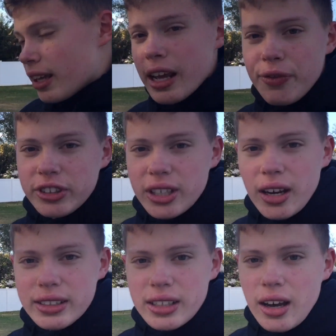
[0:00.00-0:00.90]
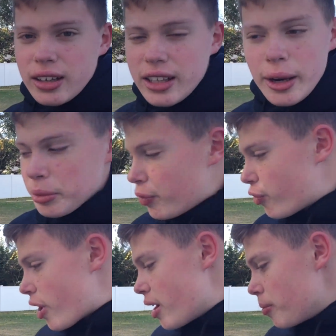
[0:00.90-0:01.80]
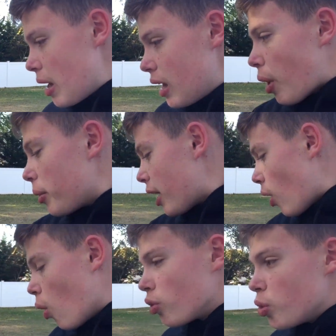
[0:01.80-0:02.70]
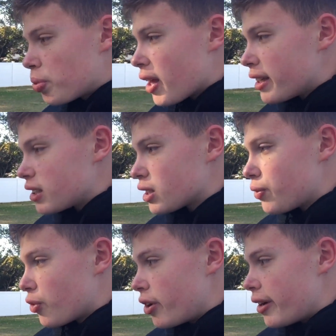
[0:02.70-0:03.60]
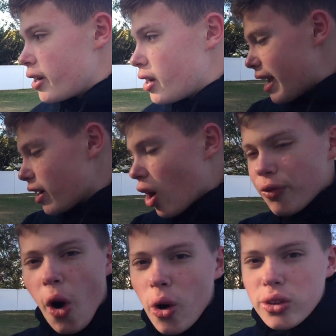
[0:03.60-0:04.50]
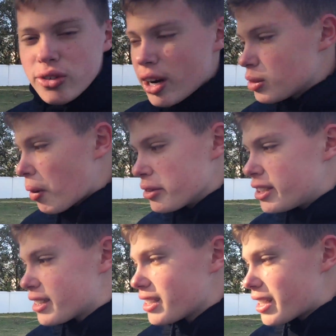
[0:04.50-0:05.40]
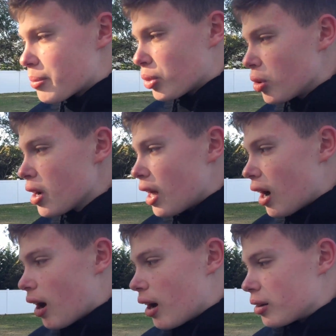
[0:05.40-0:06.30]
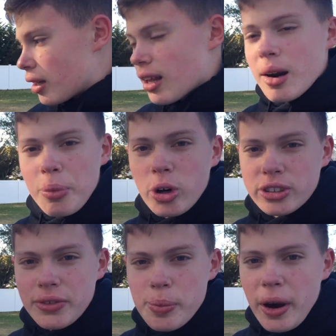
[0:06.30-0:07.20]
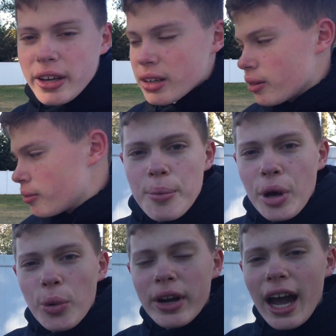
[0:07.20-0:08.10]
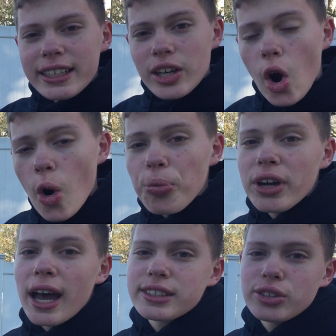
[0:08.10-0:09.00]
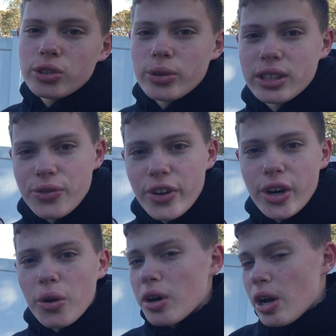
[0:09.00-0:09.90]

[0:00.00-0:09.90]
if it does, clean up the frame, probably get whole new plastics for it, take off all the rust, probably disassemble a lot of parts of the bike. But anyway guys, I hope you guys enjoyed this video.